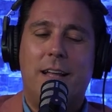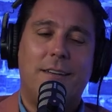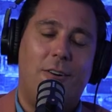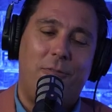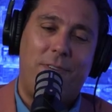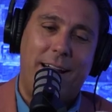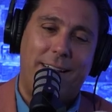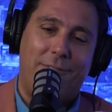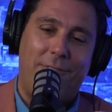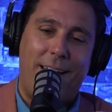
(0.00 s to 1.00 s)
Don't fight
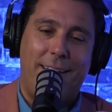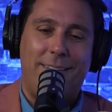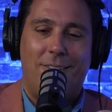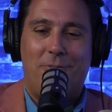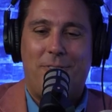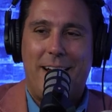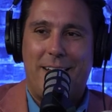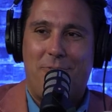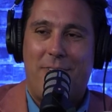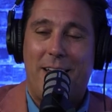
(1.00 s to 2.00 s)
the Fed. Don't fight
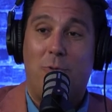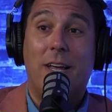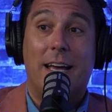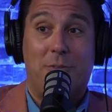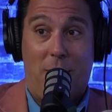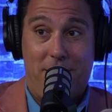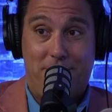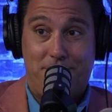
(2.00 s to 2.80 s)
the Fed. Well, guess what?